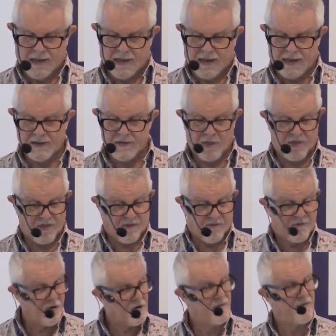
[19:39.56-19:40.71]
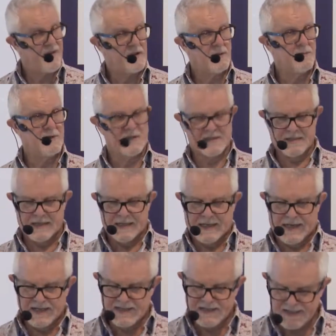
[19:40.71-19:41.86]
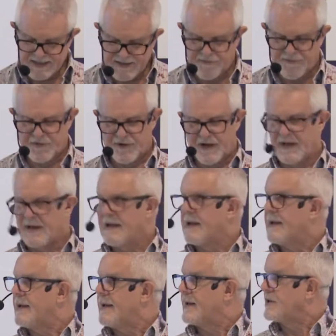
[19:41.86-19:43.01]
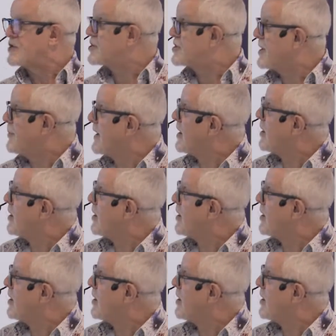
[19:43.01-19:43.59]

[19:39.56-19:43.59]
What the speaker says: And fulfillment and delivery and shipping